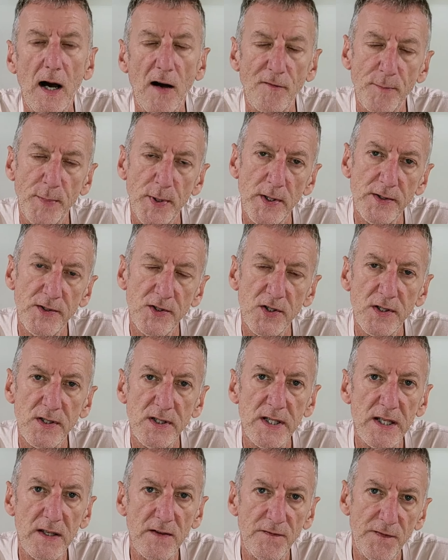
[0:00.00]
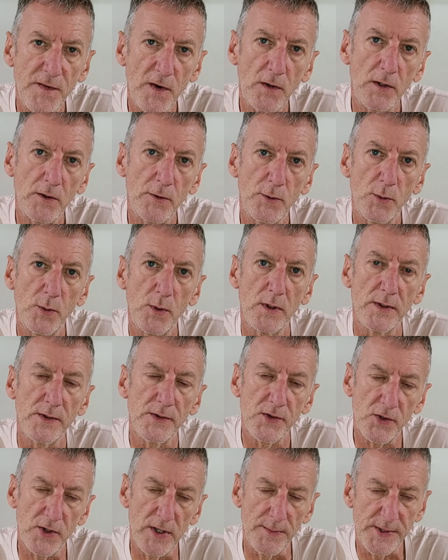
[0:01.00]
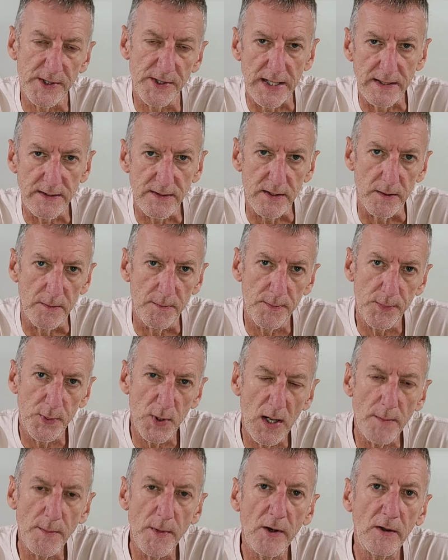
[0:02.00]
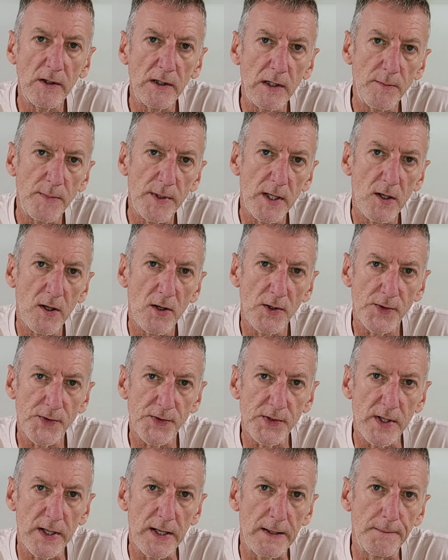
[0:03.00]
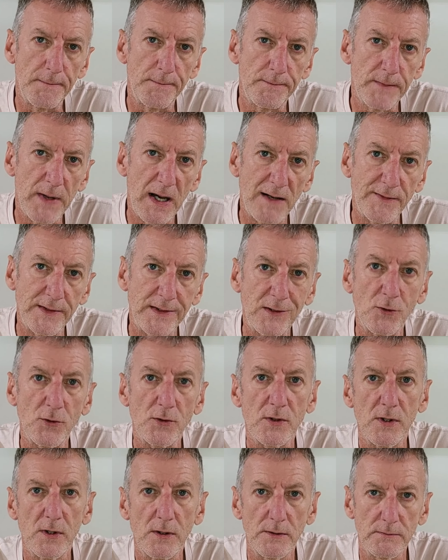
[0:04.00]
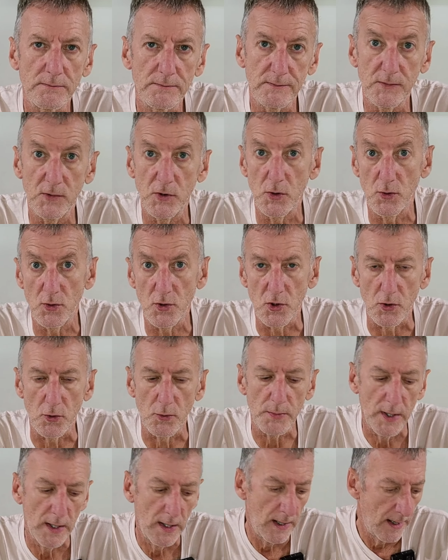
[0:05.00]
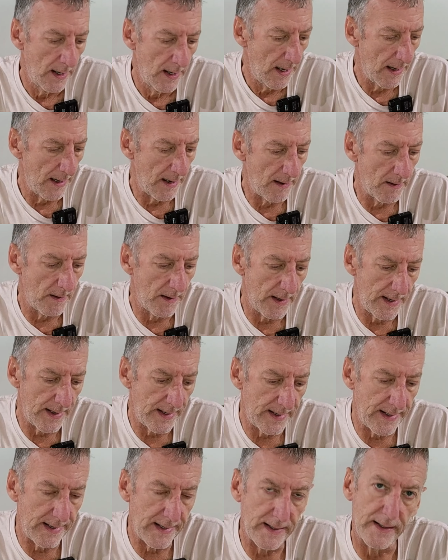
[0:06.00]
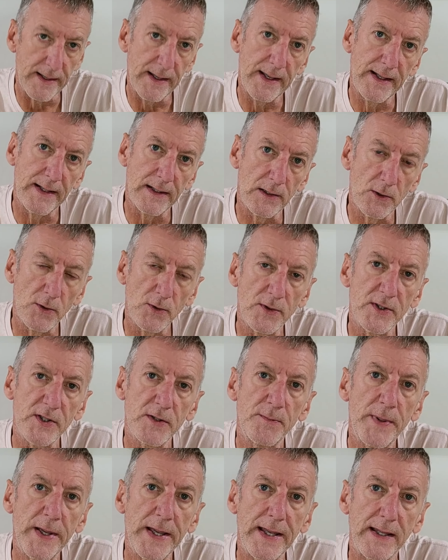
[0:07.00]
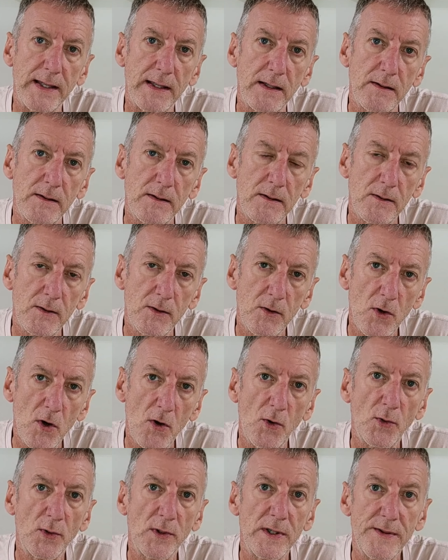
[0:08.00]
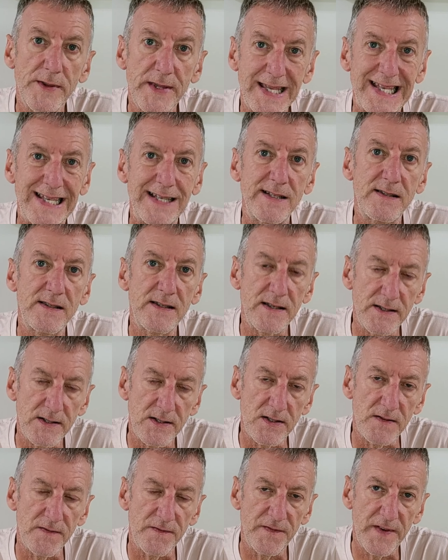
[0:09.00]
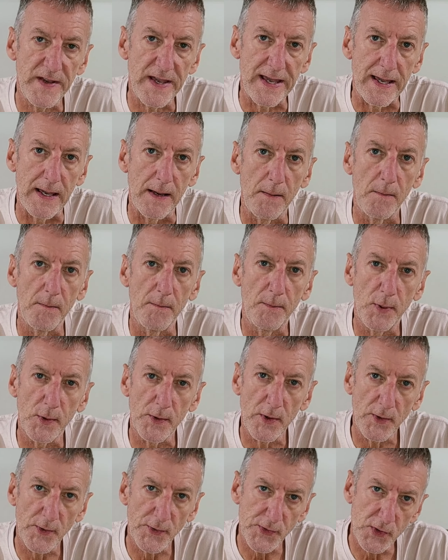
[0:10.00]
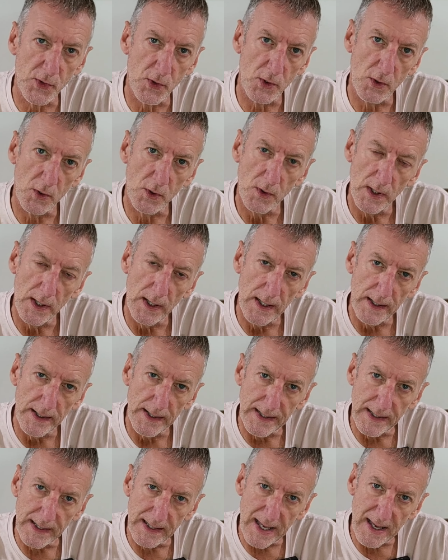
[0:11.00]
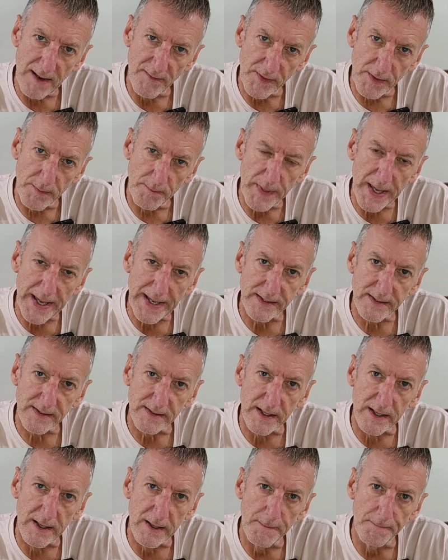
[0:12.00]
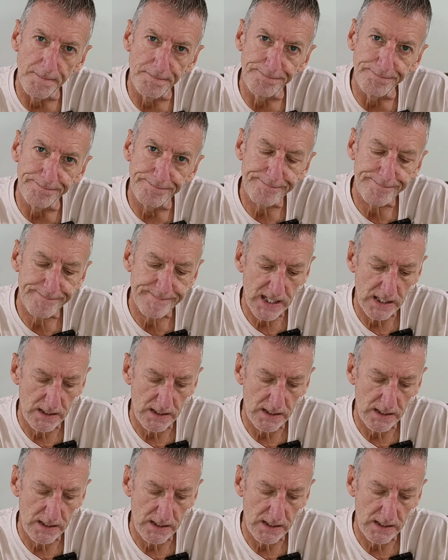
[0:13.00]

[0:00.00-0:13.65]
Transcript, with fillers: I've purchased the Foluu screen protector primarily because, um, having looked on YouTube, uh, it, it looked to be not only the easiest to fit, but also uh, it gave the best um,